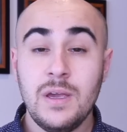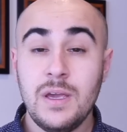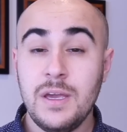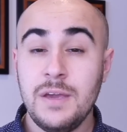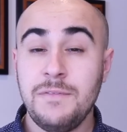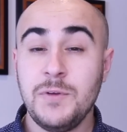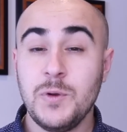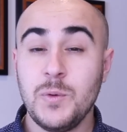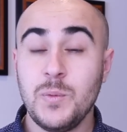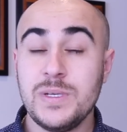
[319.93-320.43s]

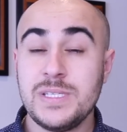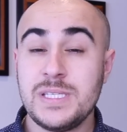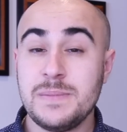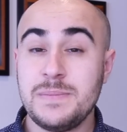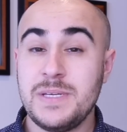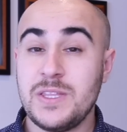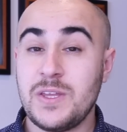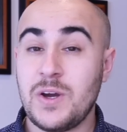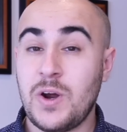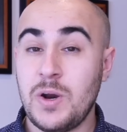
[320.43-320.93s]
If your
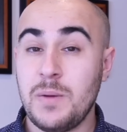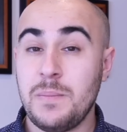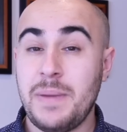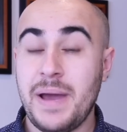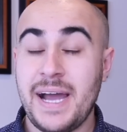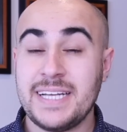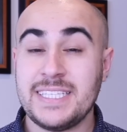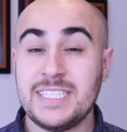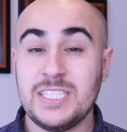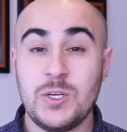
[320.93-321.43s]
wisdom teeth are
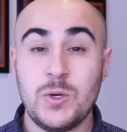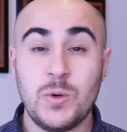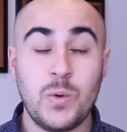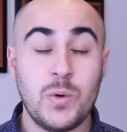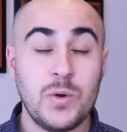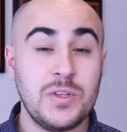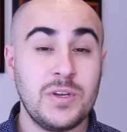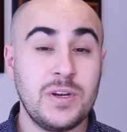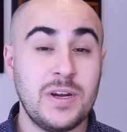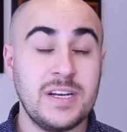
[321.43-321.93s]
impacted, your
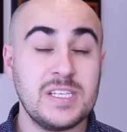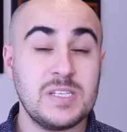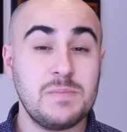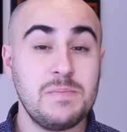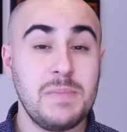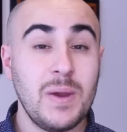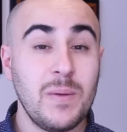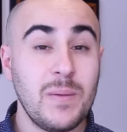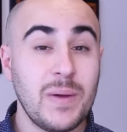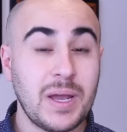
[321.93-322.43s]
orthodontist
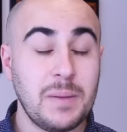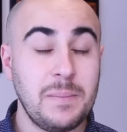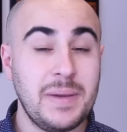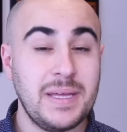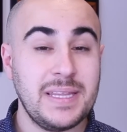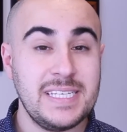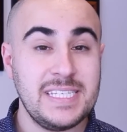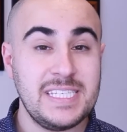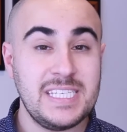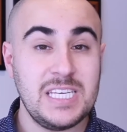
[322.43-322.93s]
may
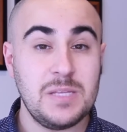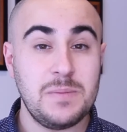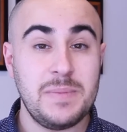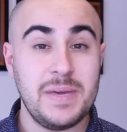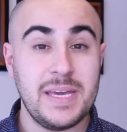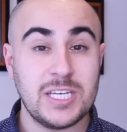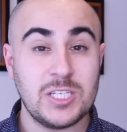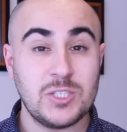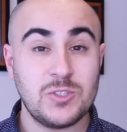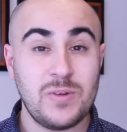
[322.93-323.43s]
recommend these teeth
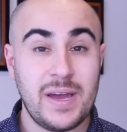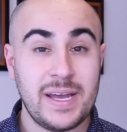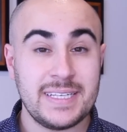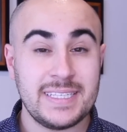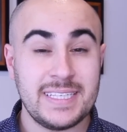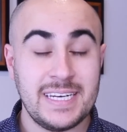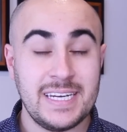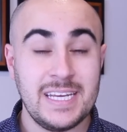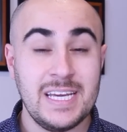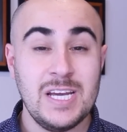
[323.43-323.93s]
be
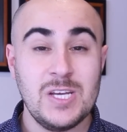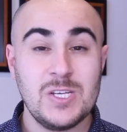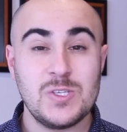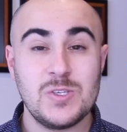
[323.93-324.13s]
extracted